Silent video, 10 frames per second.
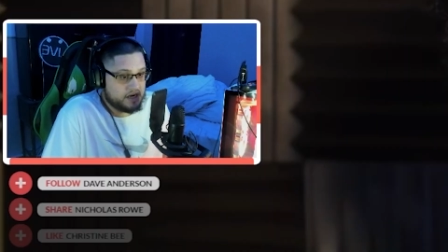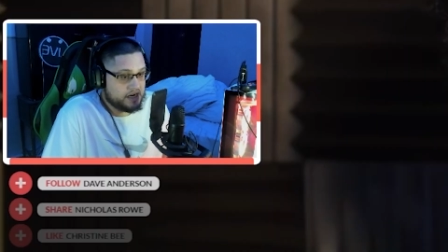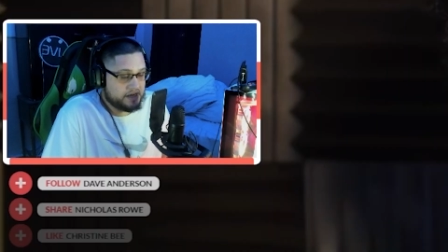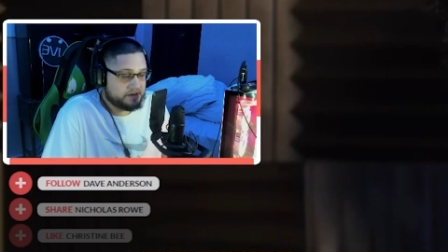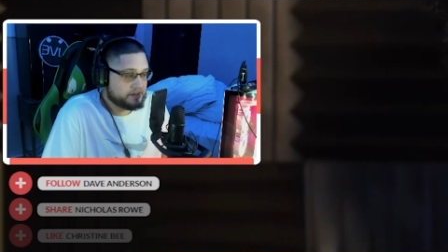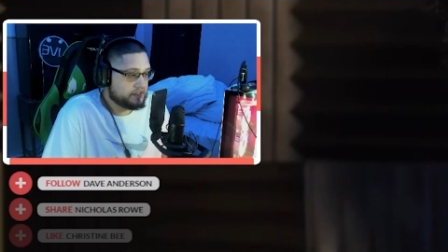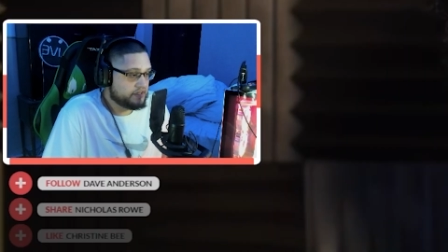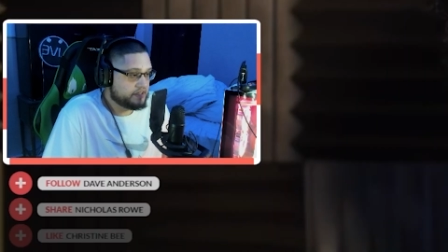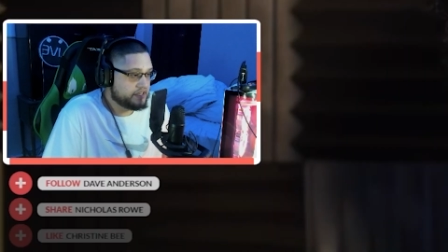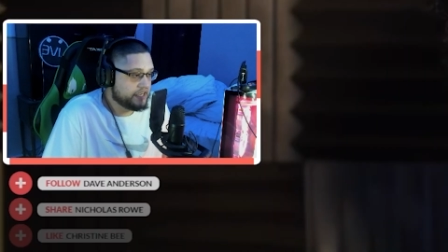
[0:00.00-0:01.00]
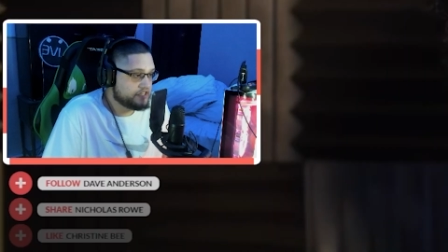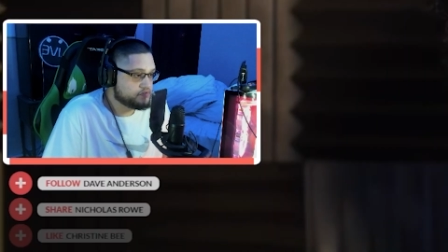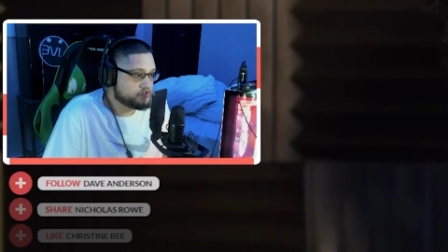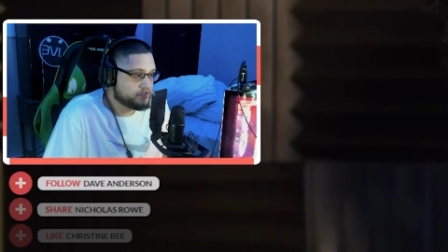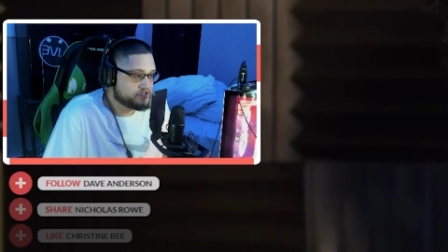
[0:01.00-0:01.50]
I didn't get any age
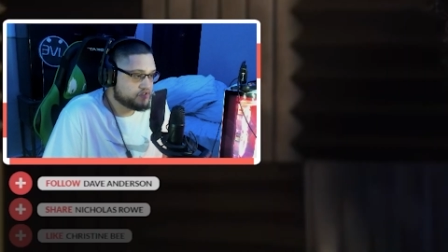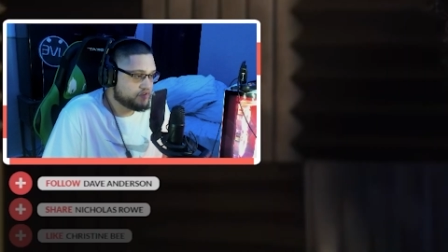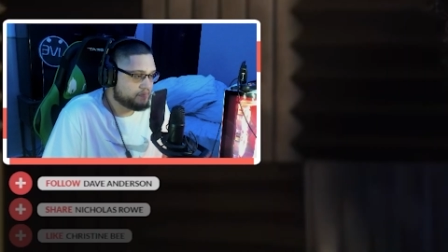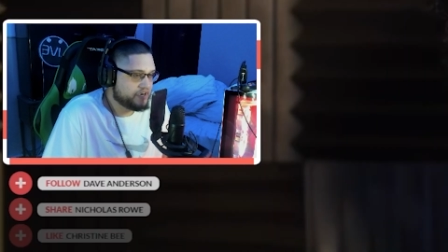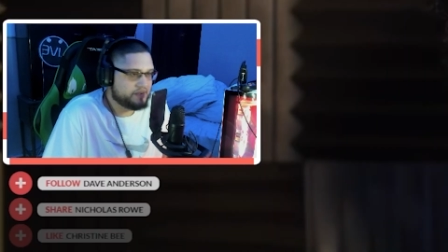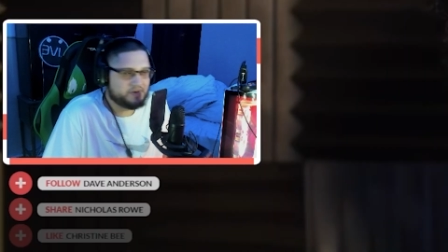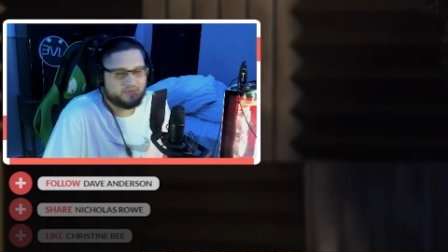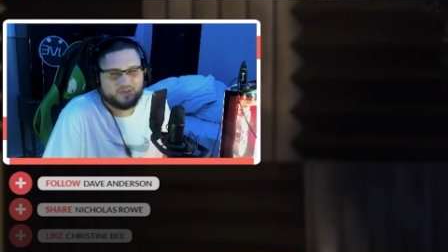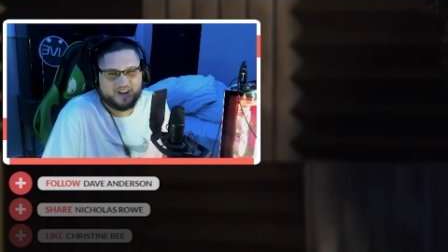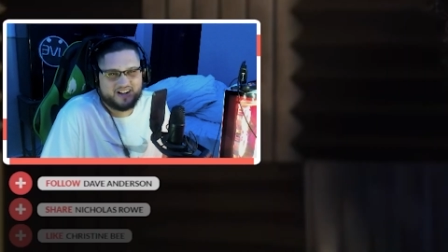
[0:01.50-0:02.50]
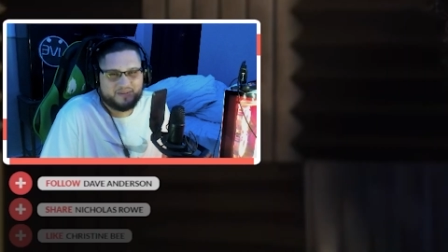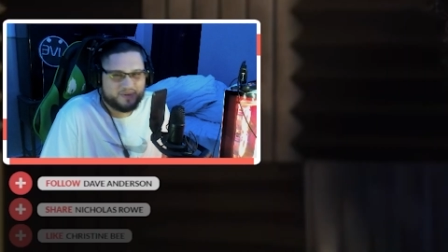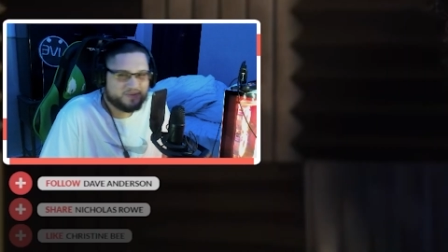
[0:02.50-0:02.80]
restrictions on mine. Well, granted, I'm a